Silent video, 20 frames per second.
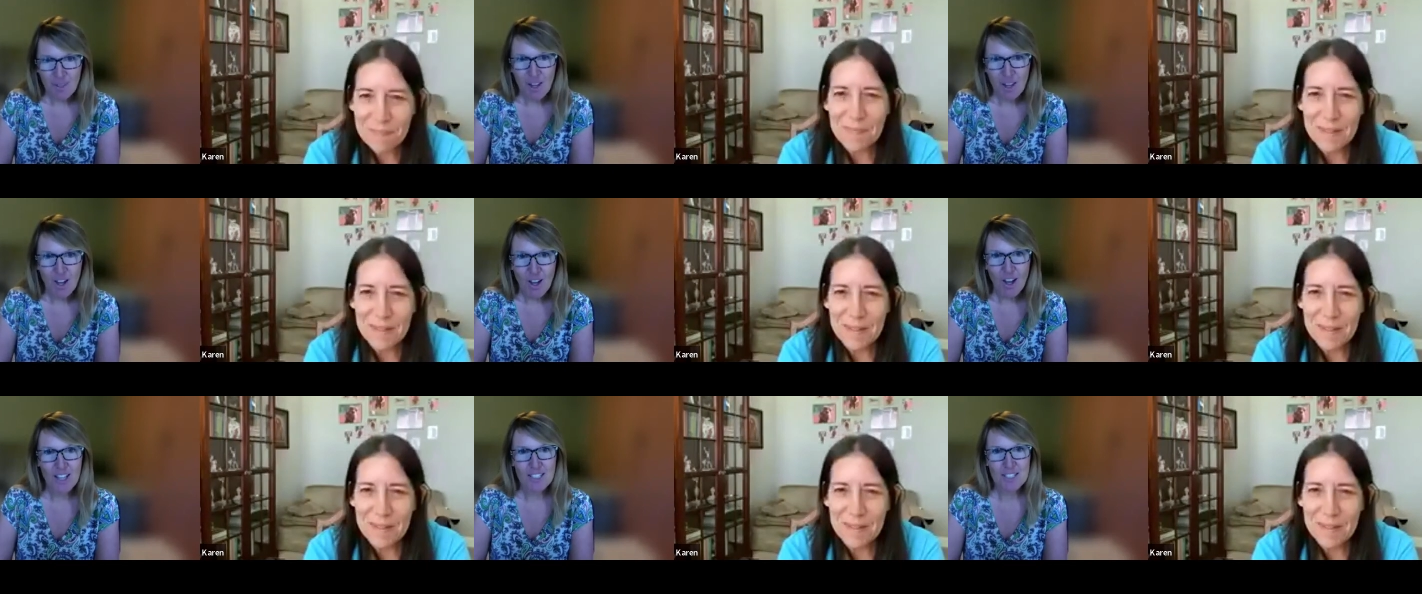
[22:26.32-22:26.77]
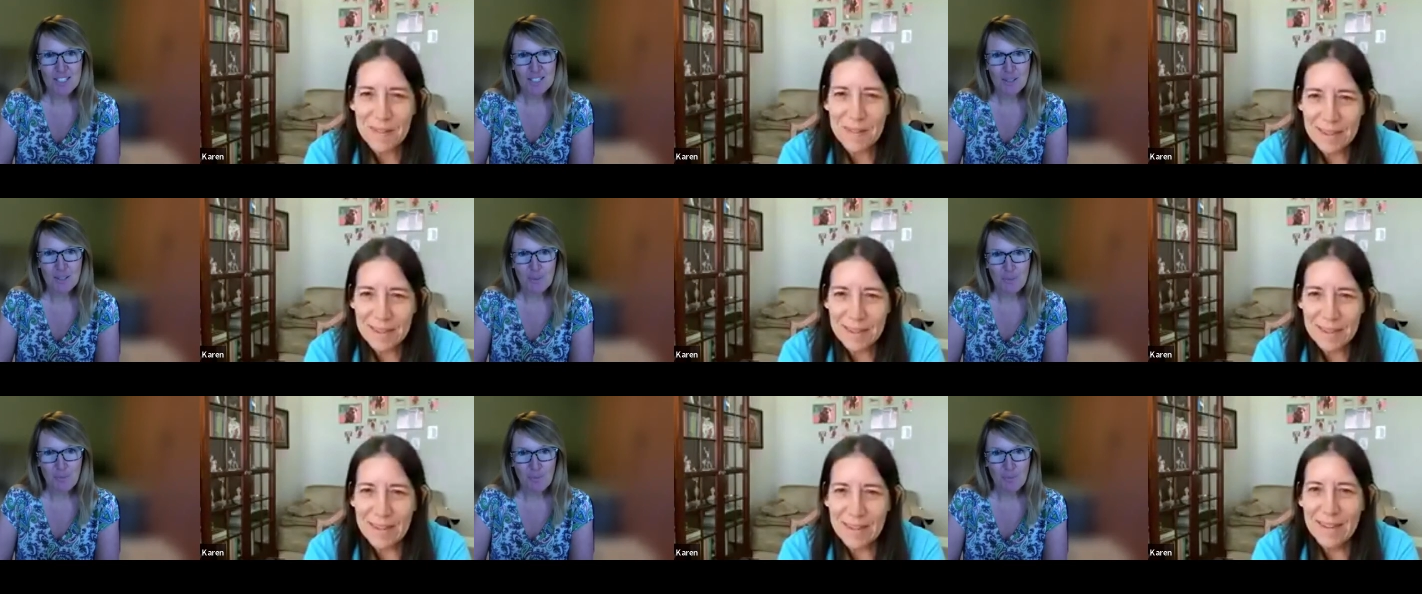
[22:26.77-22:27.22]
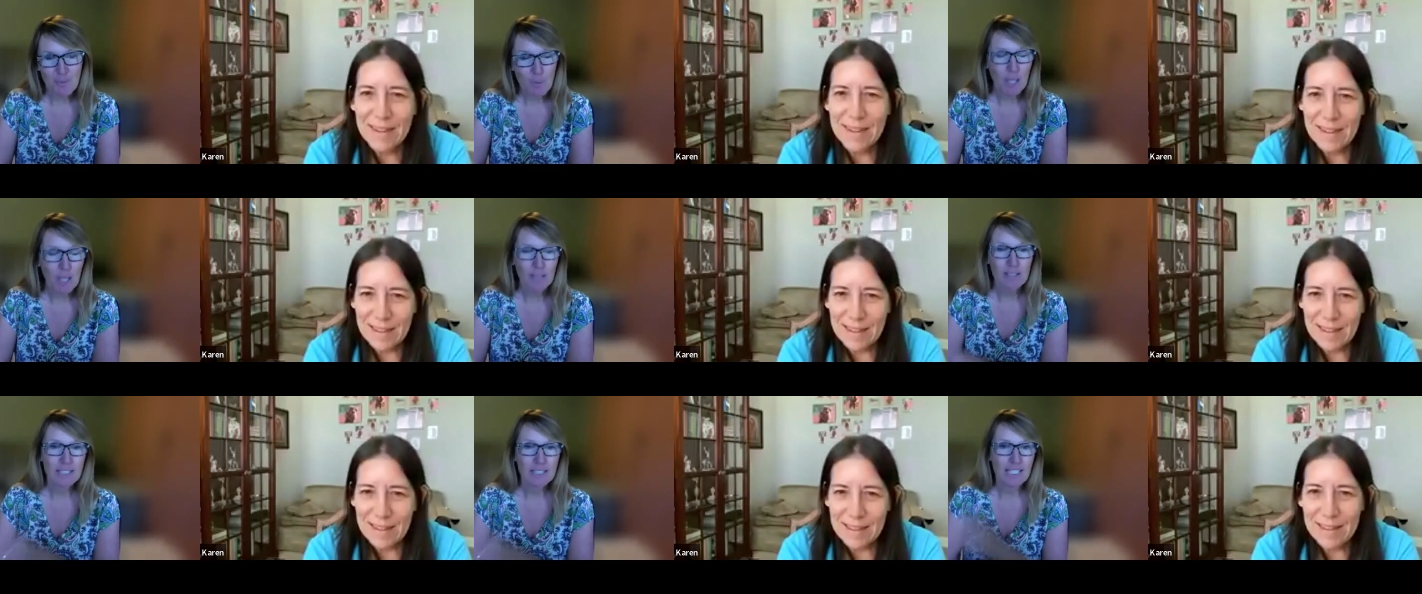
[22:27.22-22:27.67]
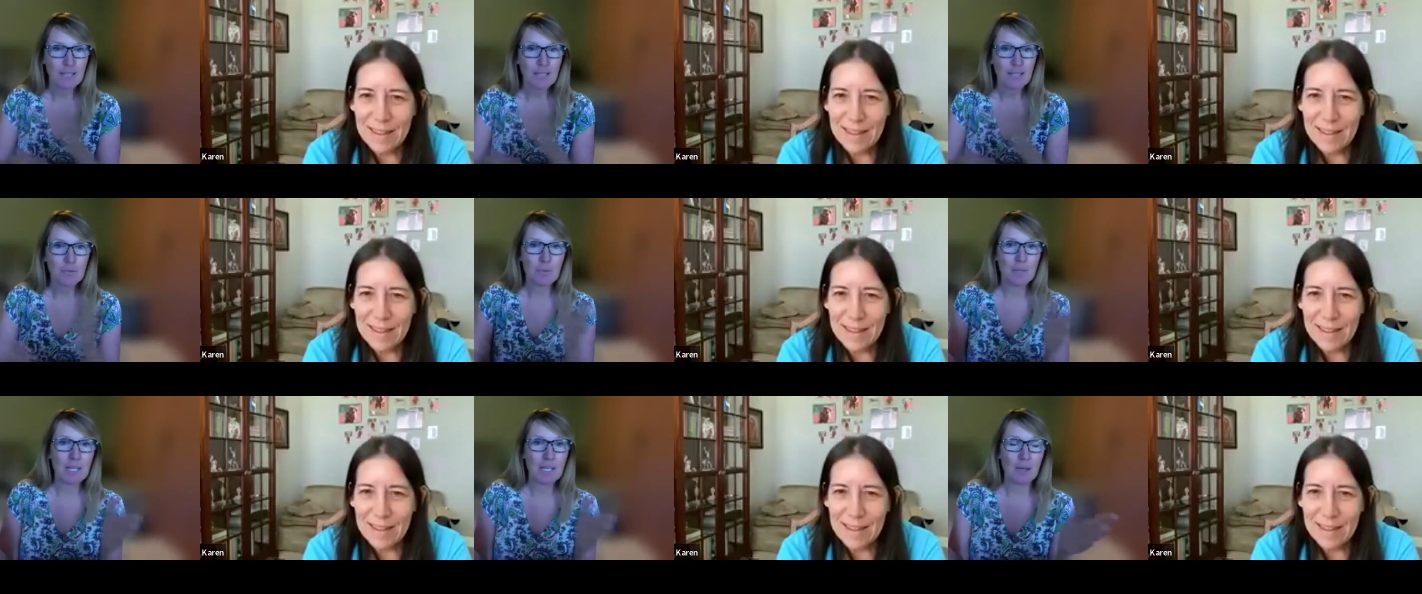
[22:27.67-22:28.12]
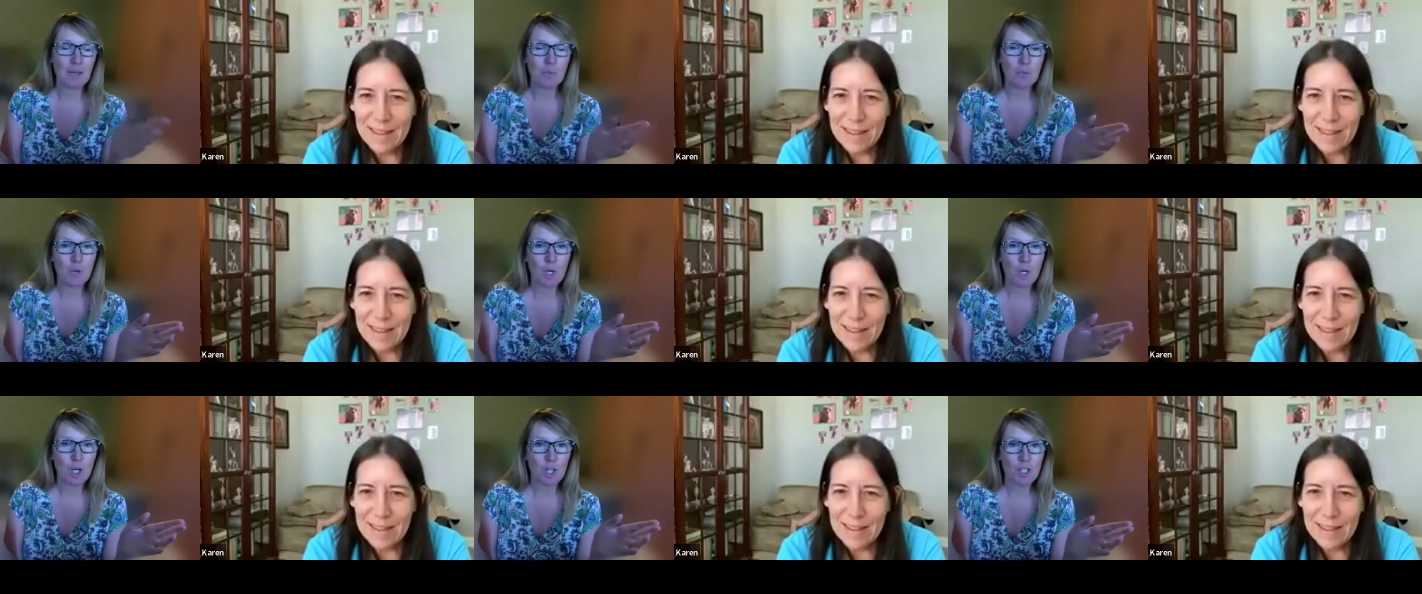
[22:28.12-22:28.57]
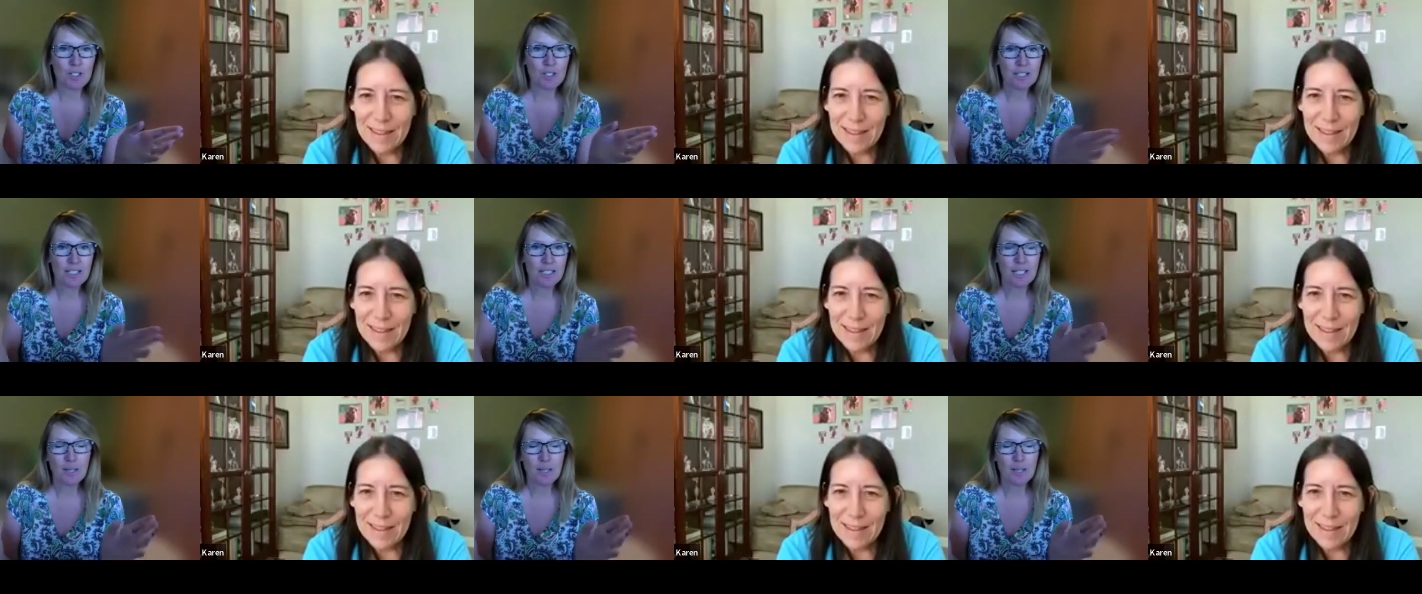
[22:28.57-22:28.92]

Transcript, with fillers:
Speaker 1: Awesome. Well, it, it worked.